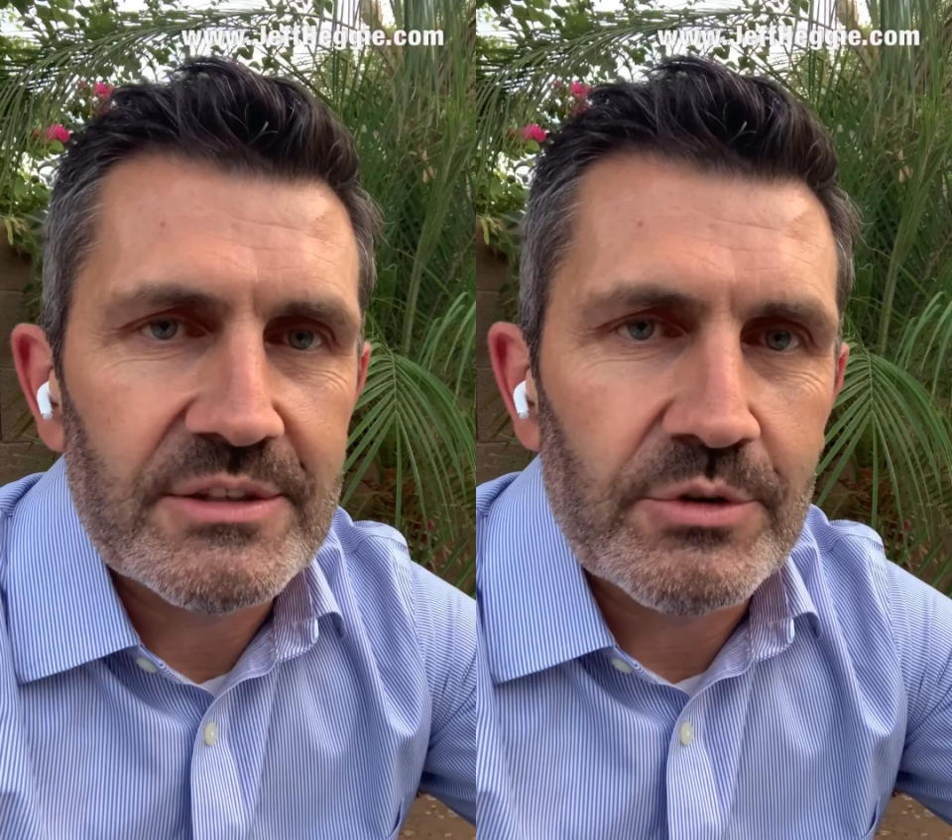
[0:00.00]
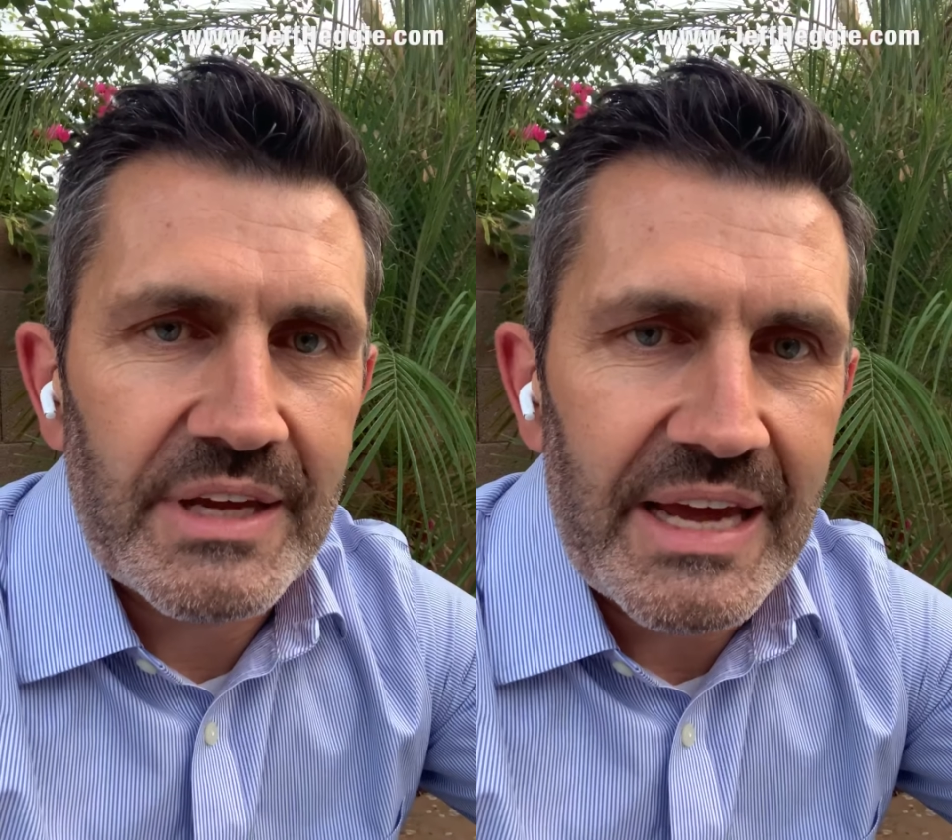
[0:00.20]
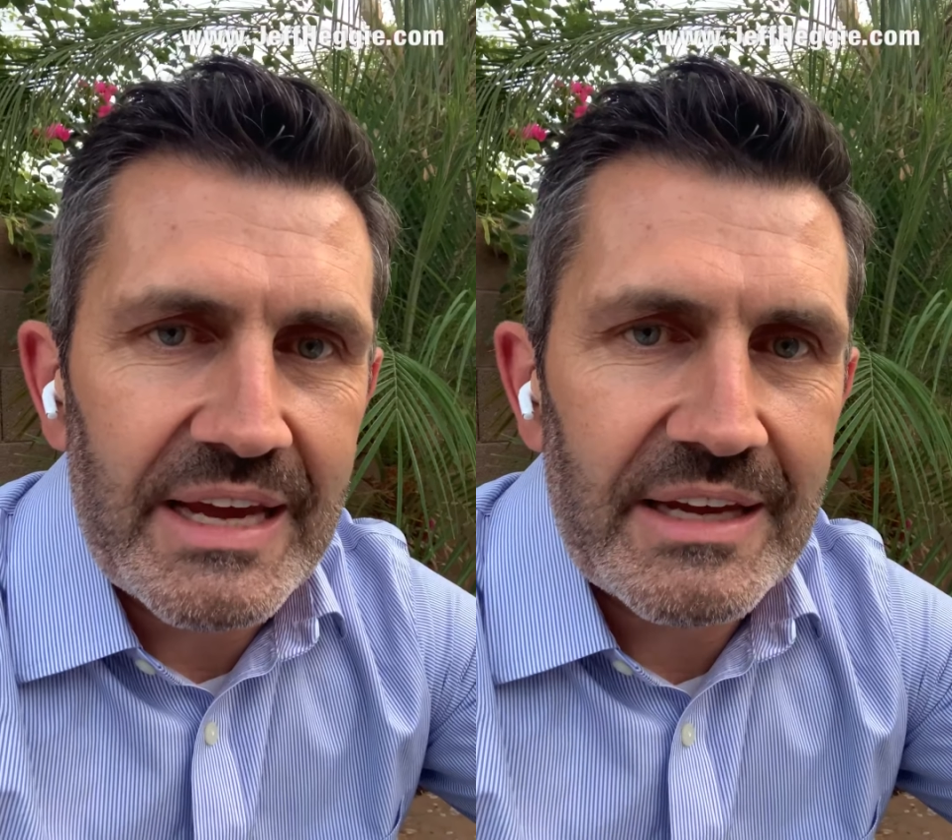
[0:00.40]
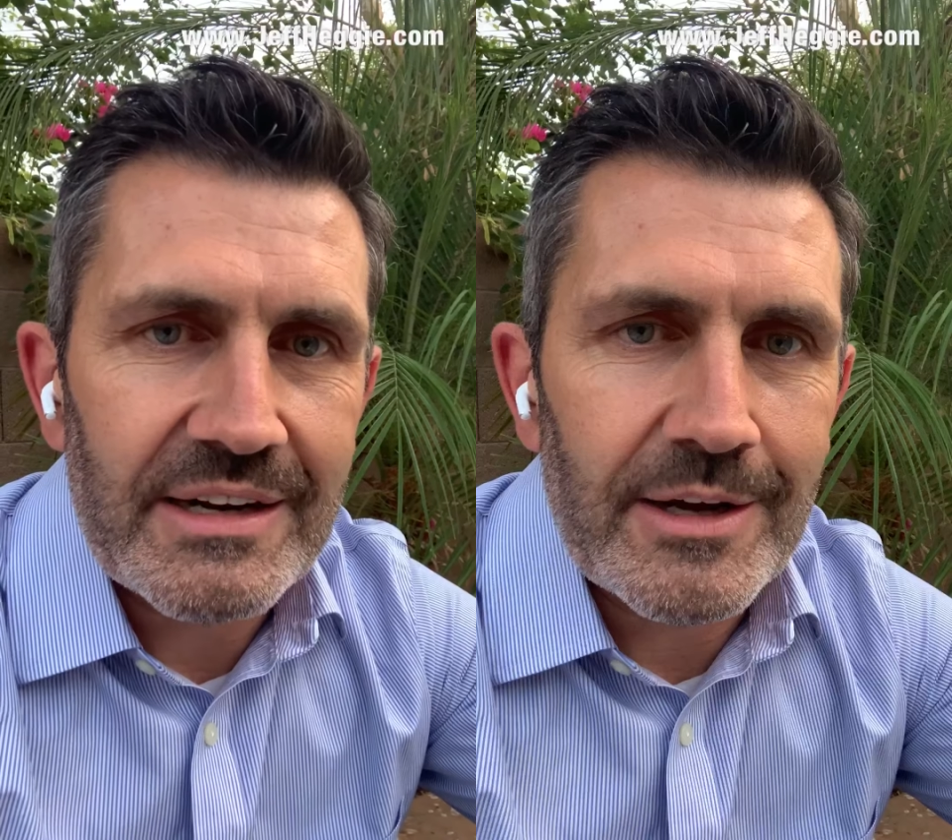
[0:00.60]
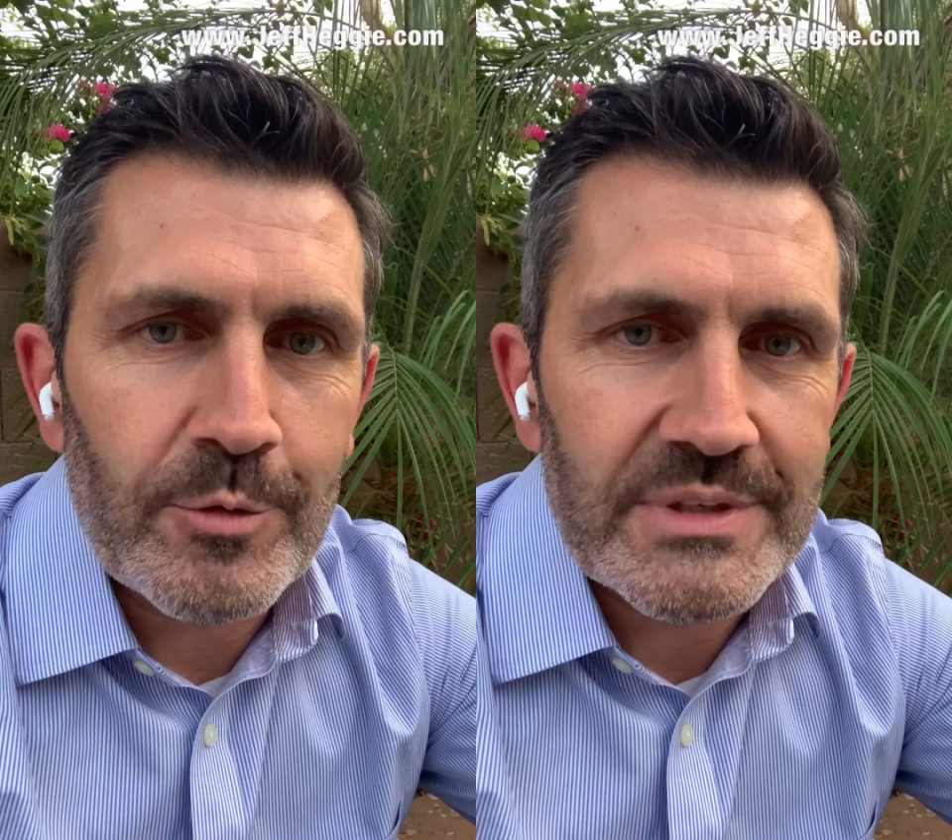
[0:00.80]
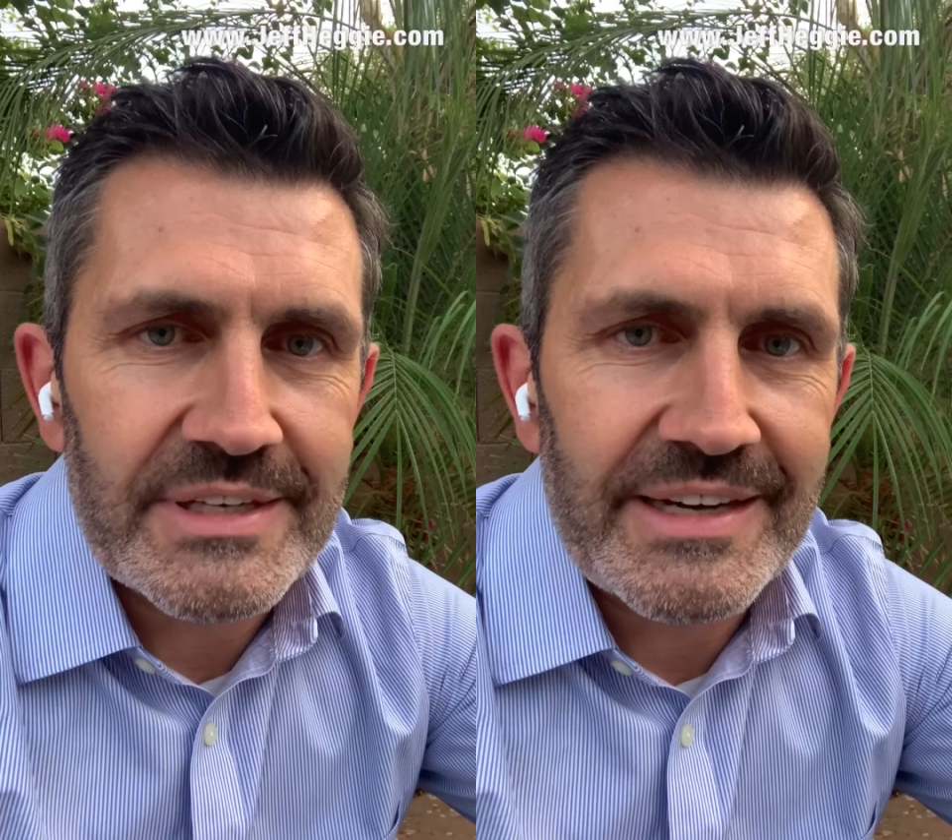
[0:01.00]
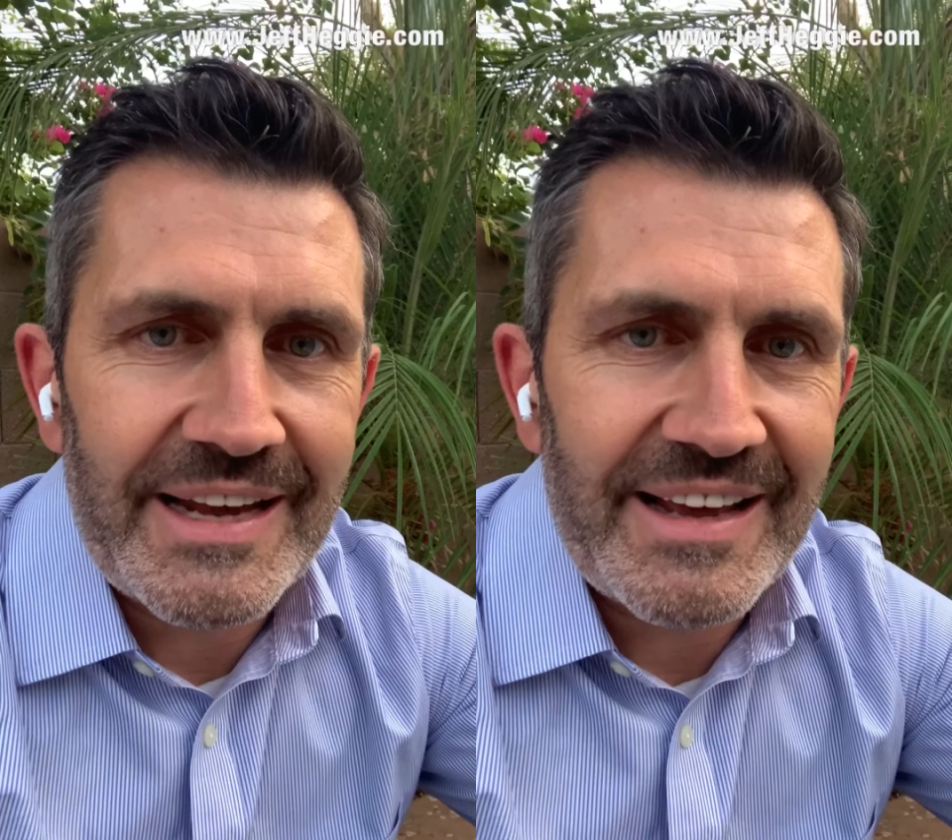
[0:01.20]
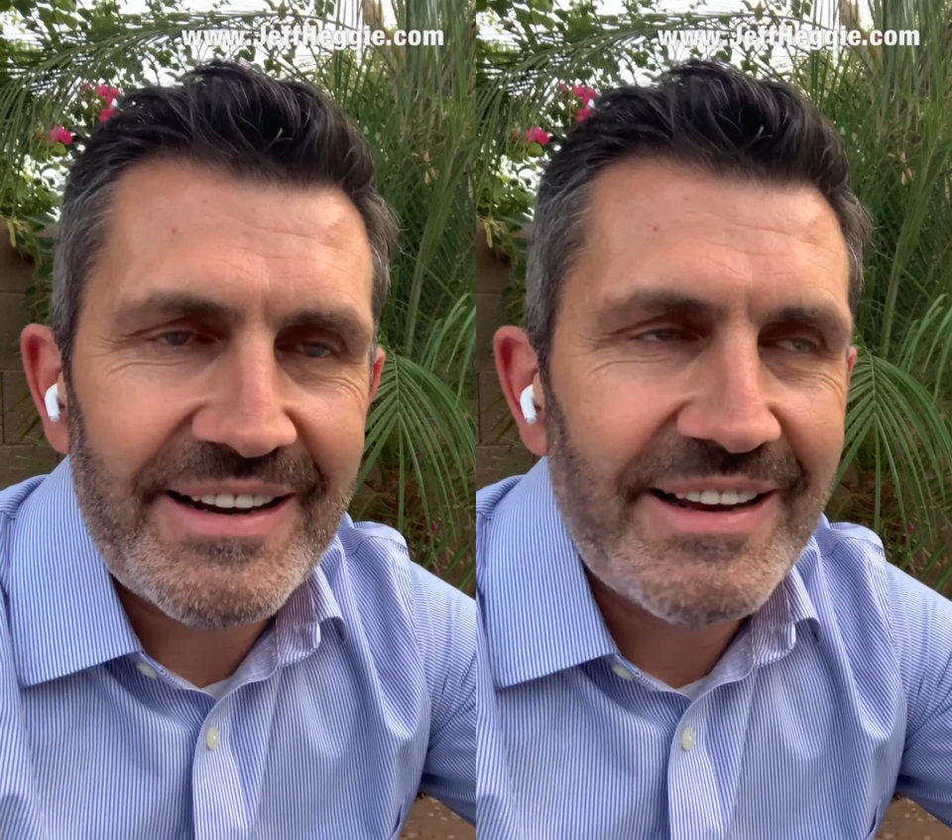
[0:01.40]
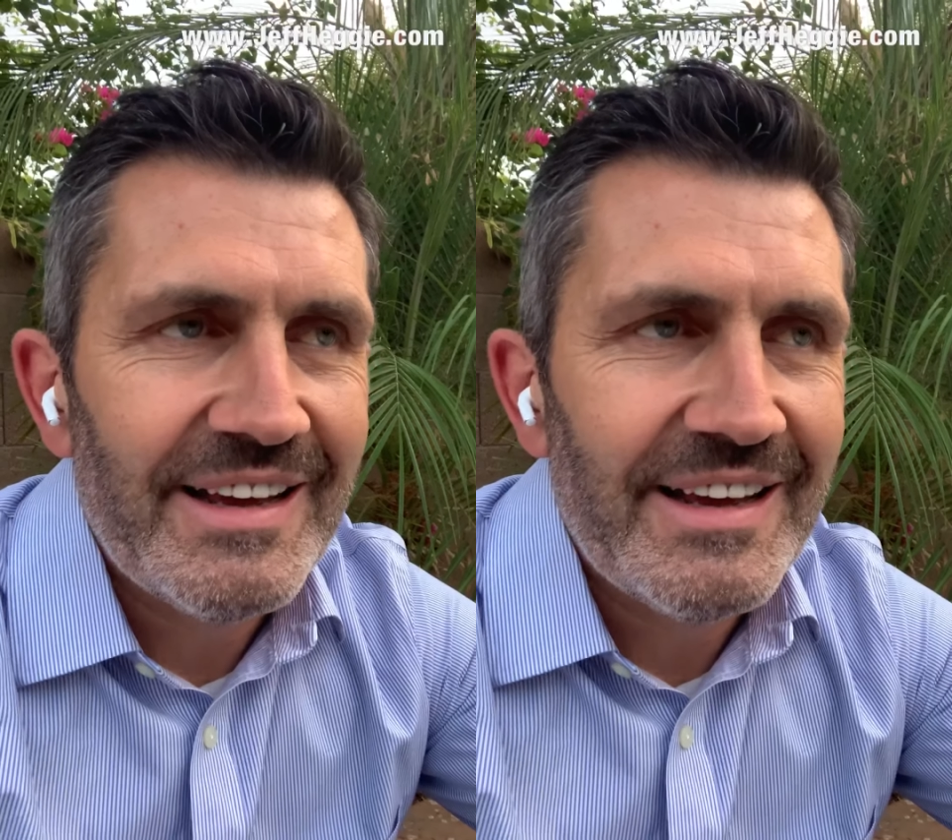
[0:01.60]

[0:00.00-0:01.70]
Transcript: okay and I wasn't dead,